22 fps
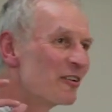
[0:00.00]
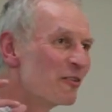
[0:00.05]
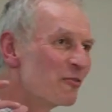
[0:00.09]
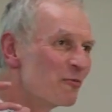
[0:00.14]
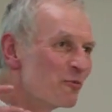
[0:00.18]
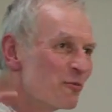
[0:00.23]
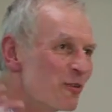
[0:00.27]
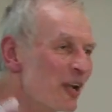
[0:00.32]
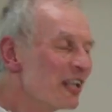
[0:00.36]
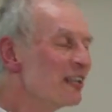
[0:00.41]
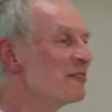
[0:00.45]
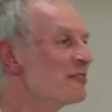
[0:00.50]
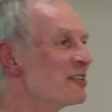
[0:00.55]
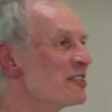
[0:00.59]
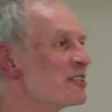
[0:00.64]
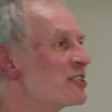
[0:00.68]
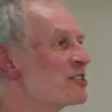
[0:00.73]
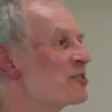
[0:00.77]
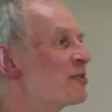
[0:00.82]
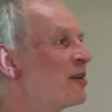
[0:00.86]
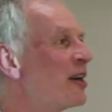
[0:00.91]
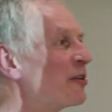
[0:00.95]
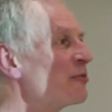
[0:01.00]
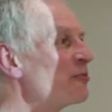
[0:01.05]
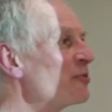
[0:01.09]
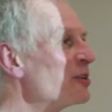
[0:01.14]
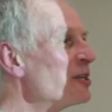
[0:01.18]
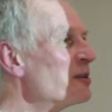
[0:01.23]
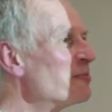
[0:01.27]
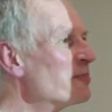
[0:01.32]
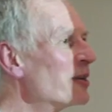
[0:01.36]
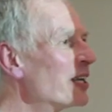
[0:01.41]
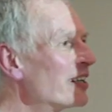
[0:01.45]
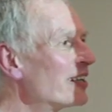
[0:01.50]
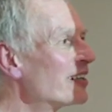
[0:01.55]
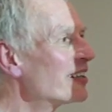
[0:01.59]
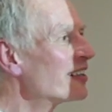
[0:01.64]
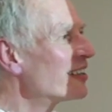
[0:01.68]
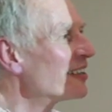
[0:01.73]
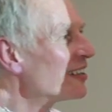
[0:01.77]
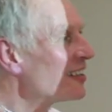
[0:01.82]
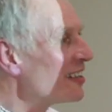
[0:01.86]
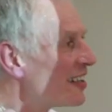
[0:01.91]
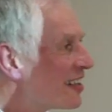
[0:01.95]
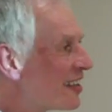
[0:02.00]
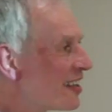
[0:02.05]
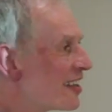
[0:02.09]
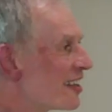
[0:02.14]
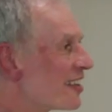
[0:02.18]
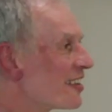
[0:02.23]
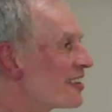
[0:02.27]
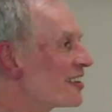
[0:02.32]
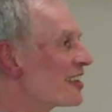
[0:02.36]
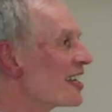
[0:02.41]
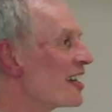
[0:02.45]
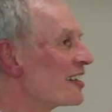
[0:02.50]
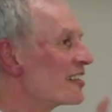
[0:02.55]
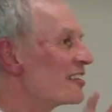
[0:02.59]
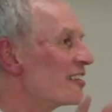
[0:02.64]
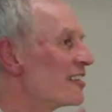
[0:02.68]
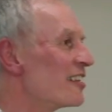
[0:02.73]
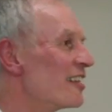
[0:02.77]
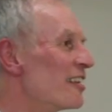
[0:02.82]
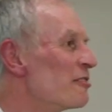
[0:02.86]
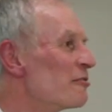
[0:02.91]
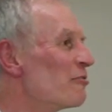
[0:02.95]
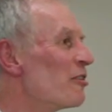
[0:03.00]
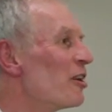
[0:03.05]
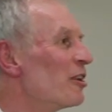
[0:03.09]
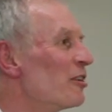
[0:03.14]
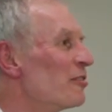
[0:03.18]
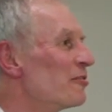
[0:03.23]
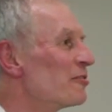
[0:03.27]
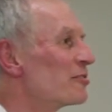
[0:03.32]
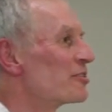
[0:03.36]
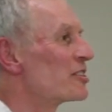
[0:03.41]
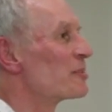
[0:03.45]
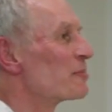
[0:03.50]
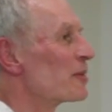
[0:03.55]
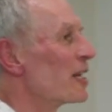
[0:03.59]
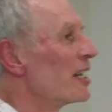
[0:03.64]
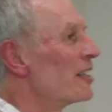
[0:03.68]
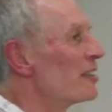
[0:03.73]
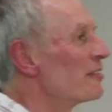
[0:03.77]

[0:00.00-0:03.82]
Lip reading: relevant to our remit that involve some kind